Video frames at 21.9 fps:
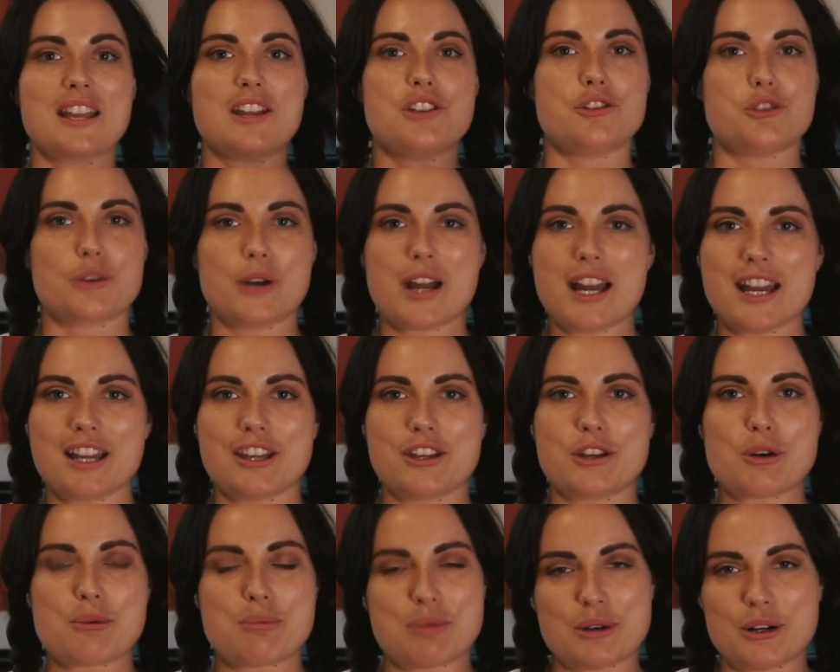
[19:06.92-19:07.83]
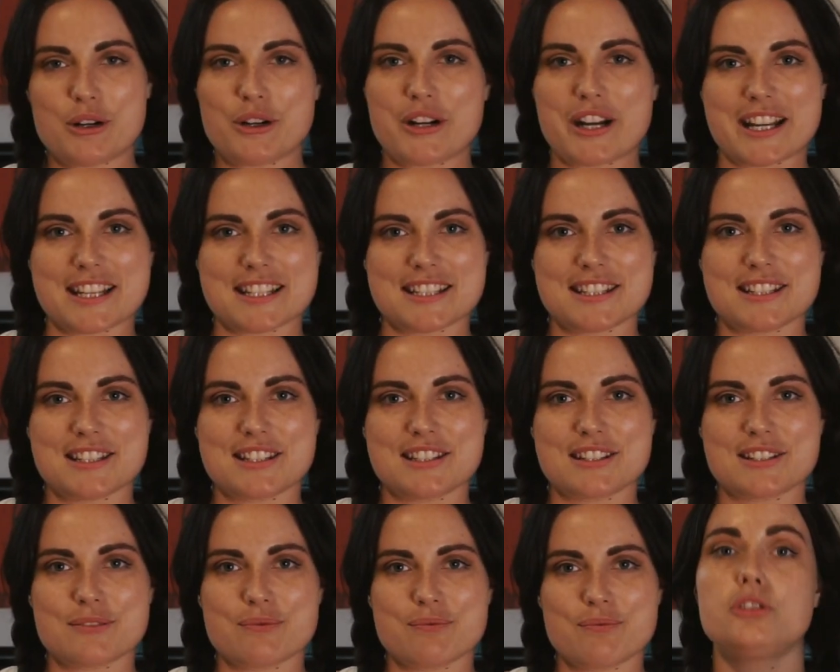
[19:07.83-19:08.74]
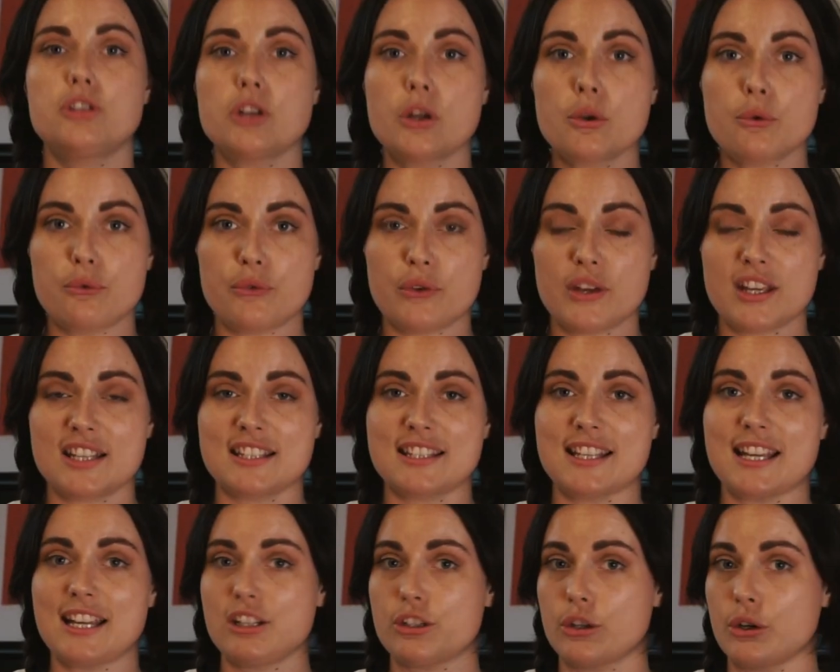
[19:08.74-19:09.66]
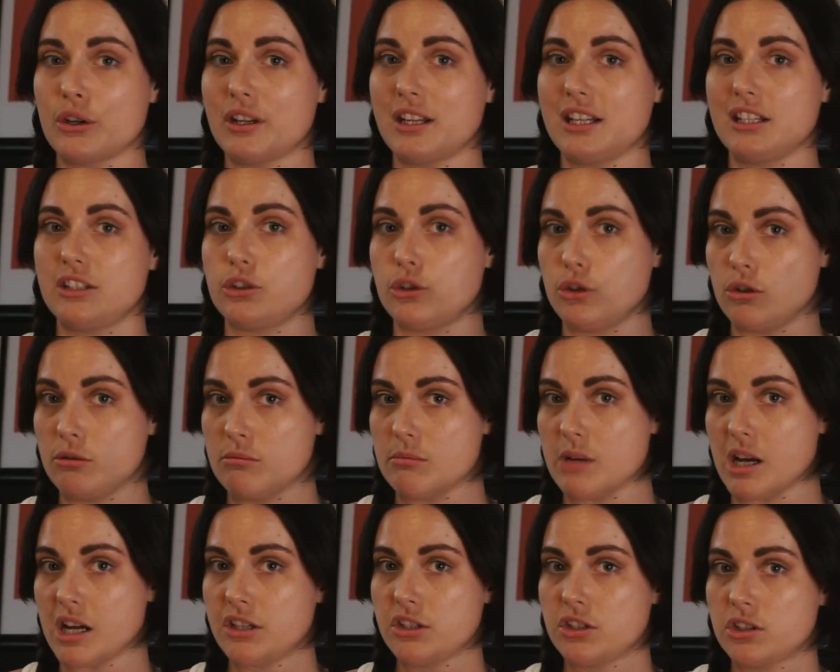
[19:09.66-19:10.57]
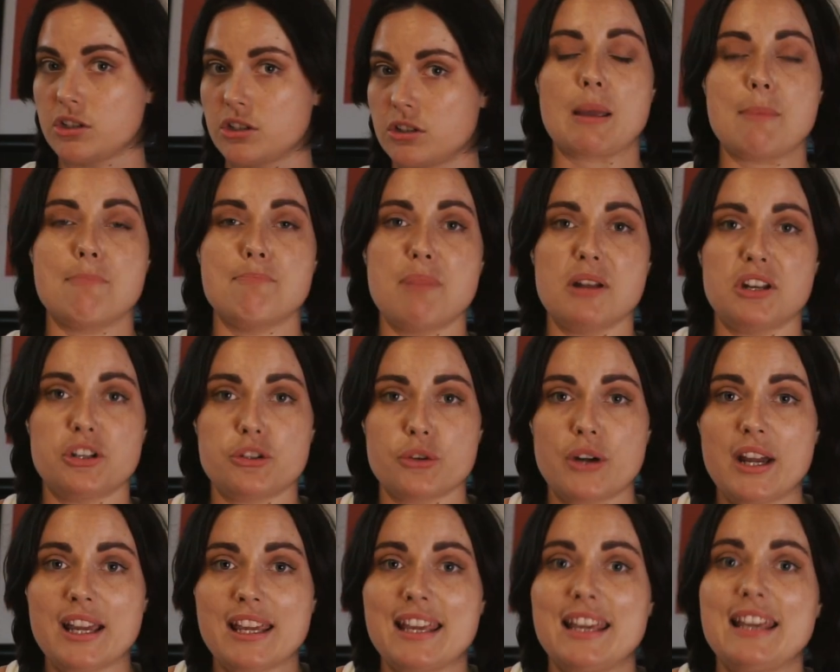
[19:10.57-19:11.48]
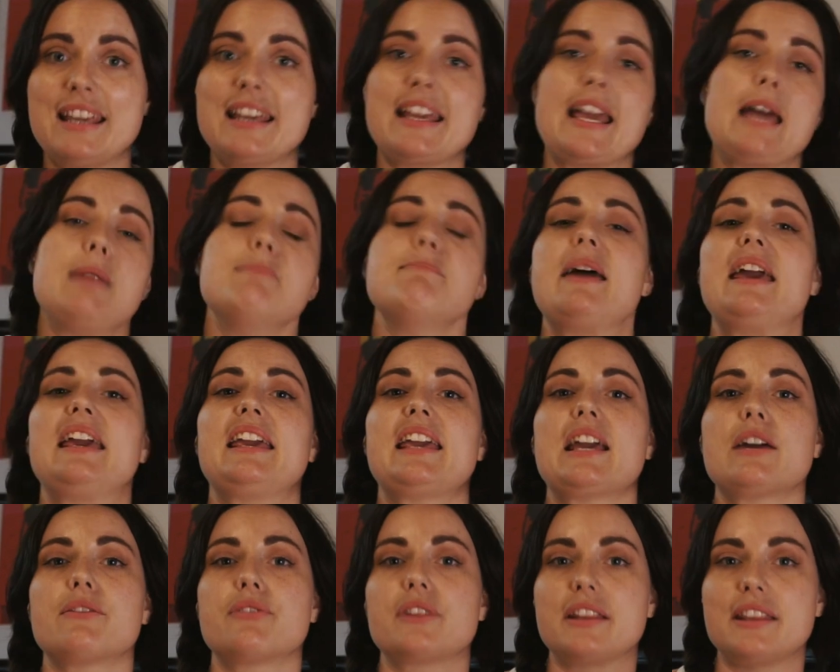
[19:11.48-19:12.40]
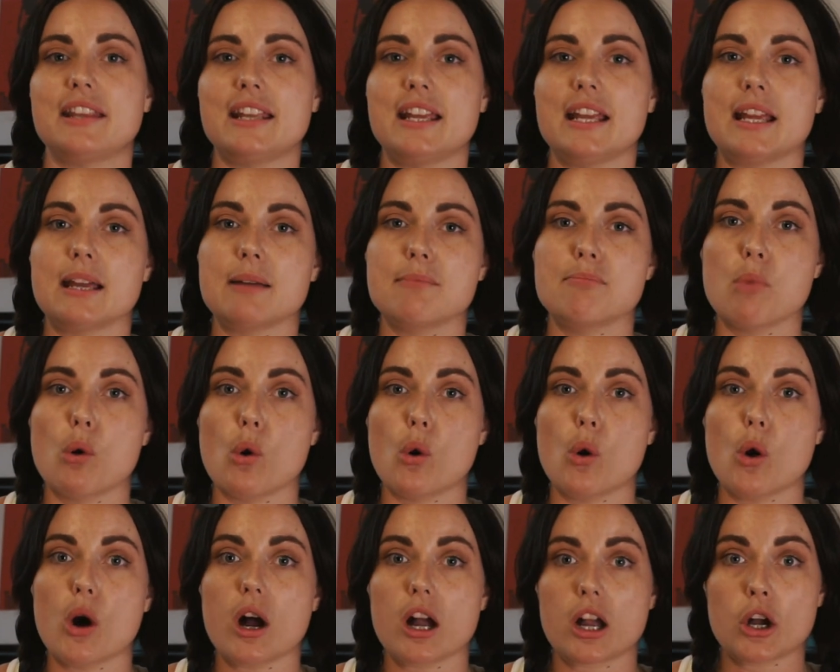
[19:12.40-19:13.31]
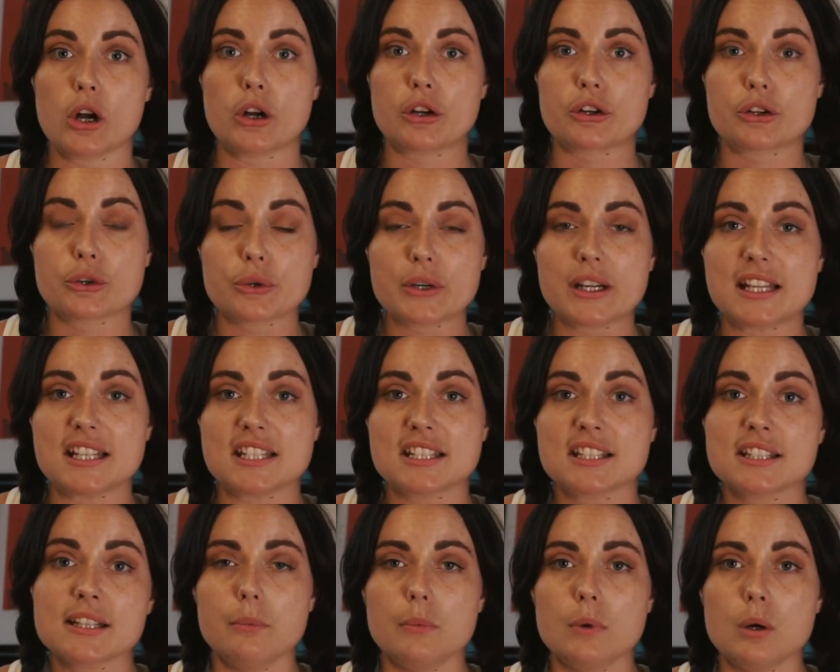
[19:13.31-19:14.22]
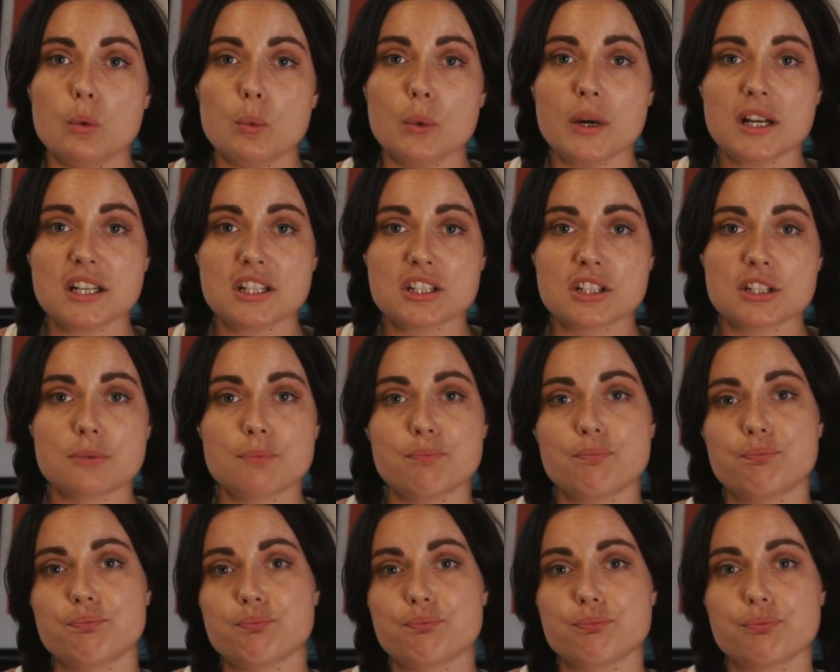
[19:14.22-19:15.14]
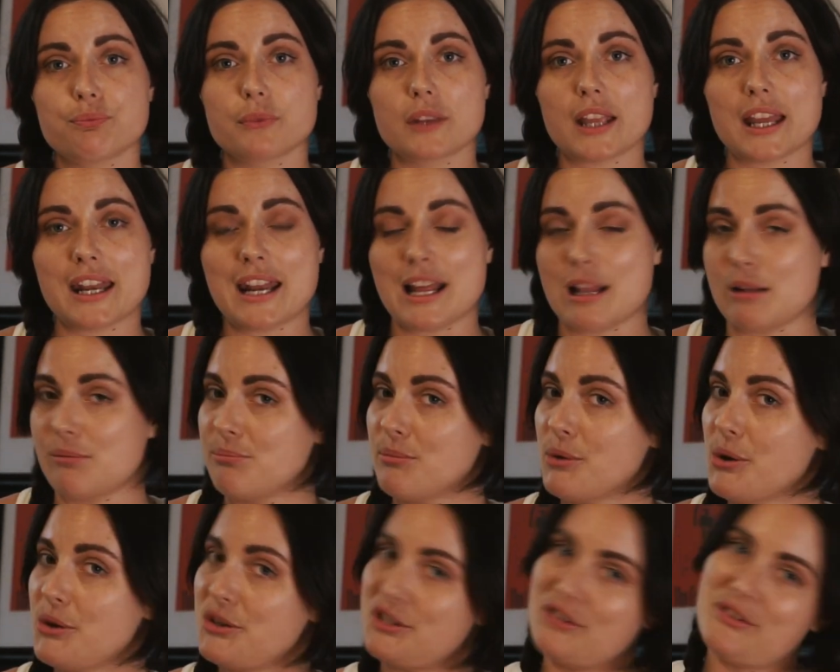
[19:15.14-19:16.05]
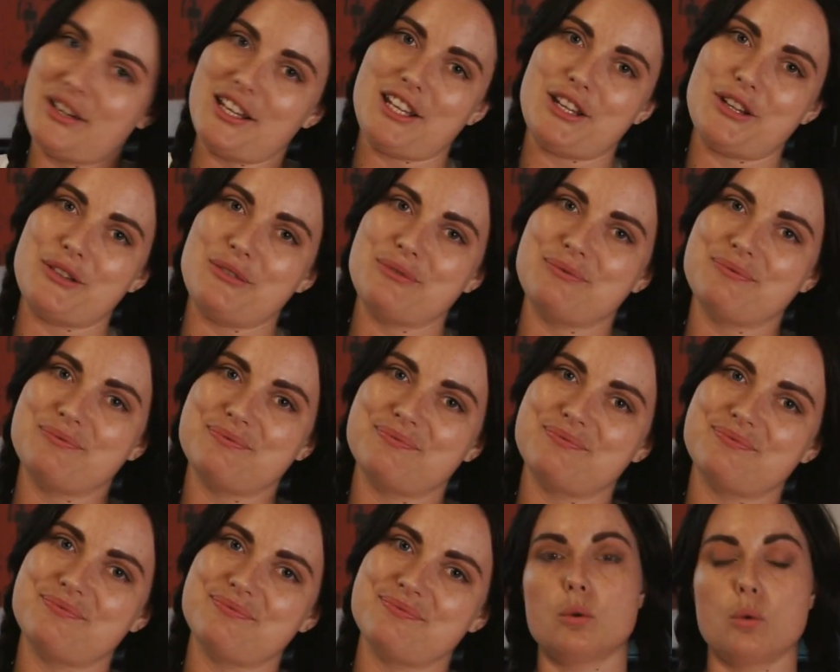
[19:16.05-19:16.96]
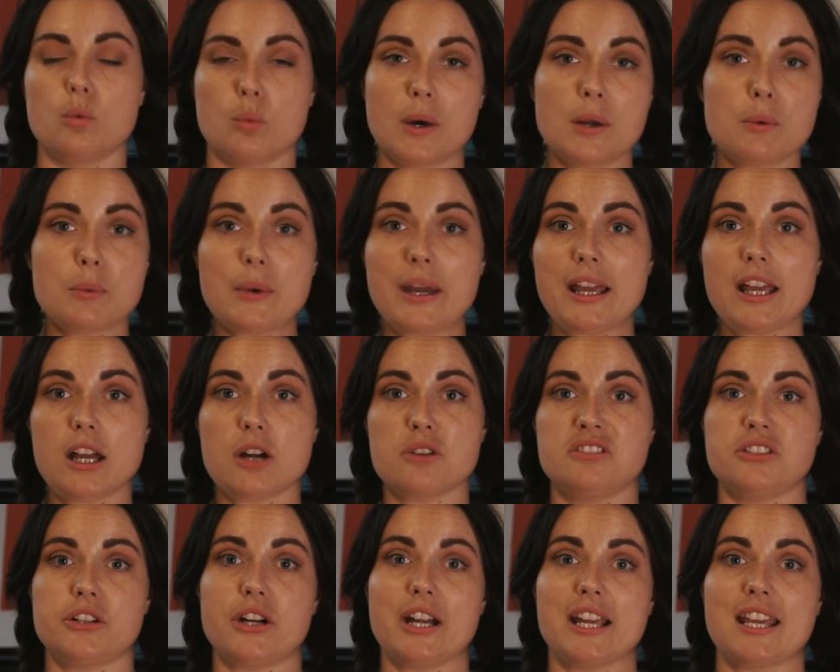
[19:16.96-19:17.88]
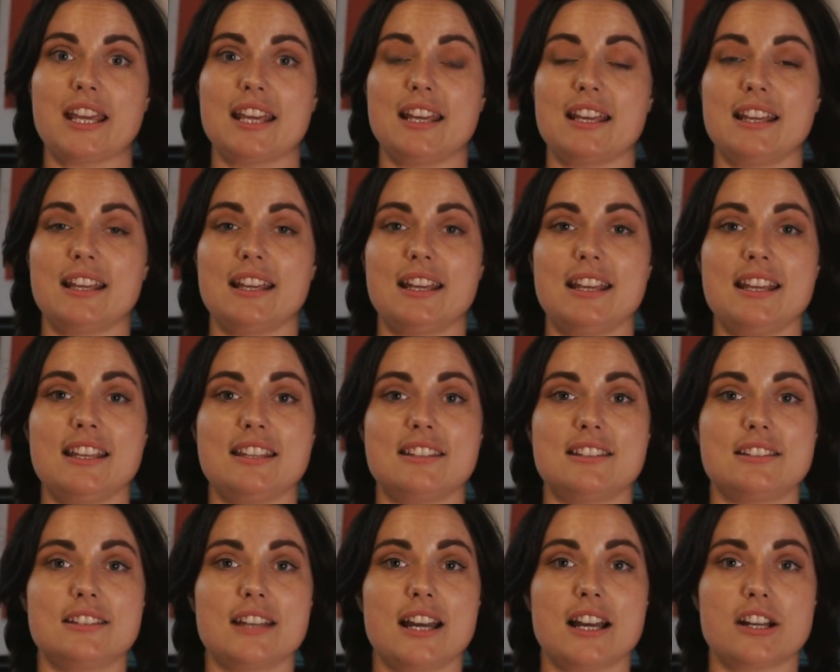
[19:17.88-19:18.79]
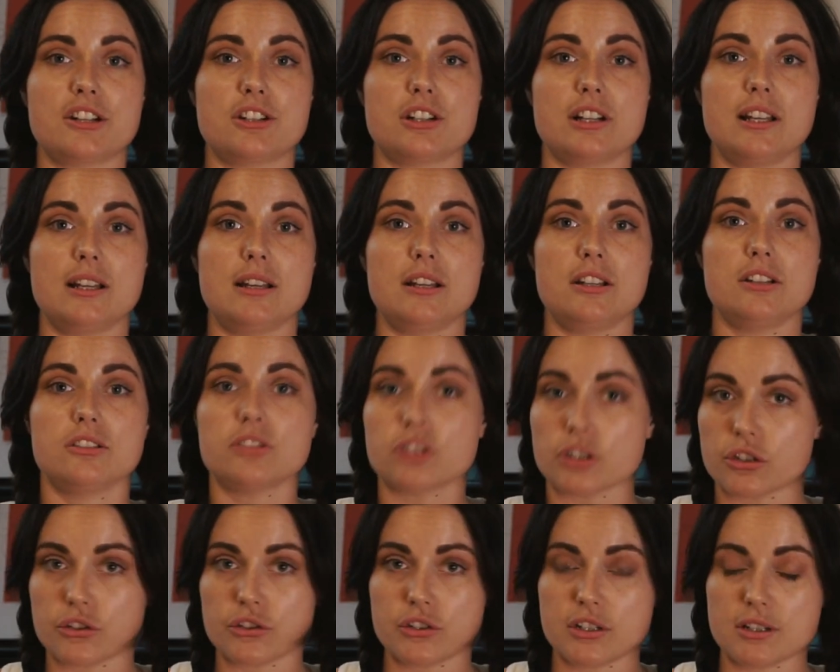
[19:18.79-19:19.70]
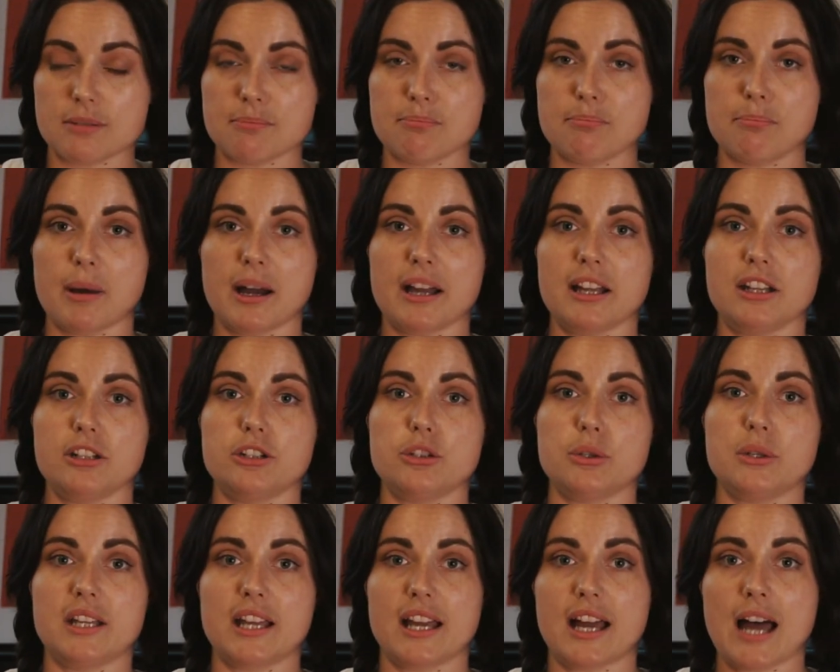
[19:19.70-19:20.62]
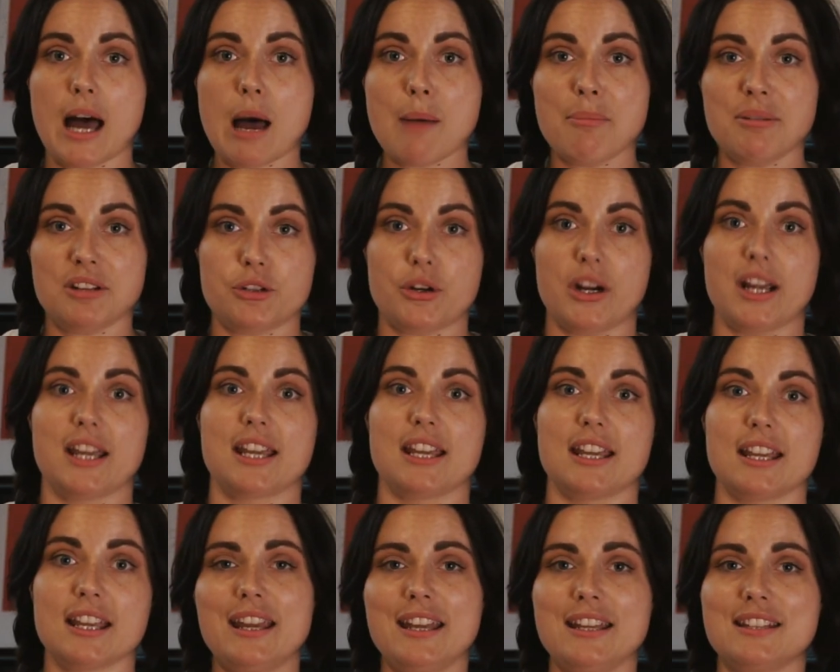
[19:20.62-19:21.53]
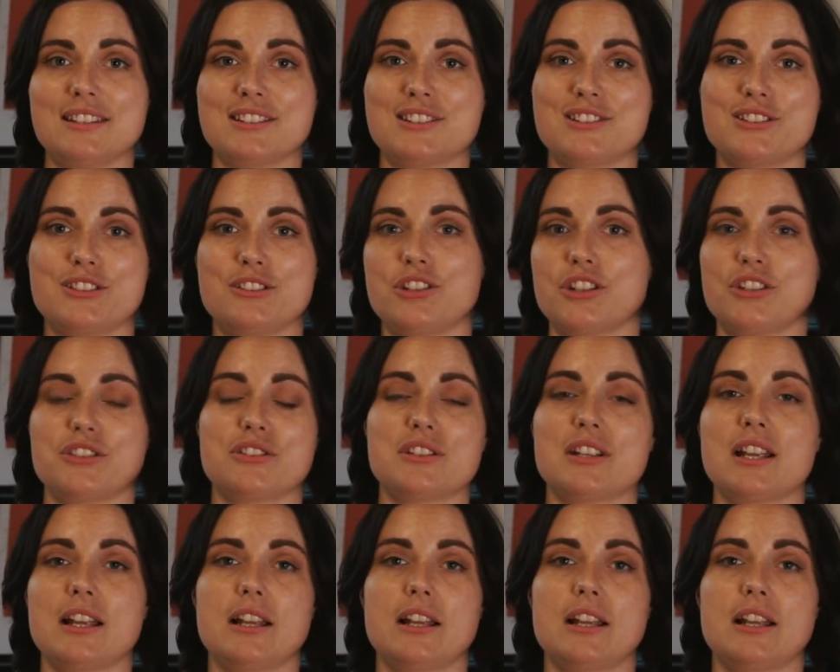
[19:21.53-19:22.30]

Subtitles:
Track your progress. Don't fixate on it too much, but tracking can make everything more concrete, which can help motivate you. One way of tracking is actually just by doing a habit tracking. It's just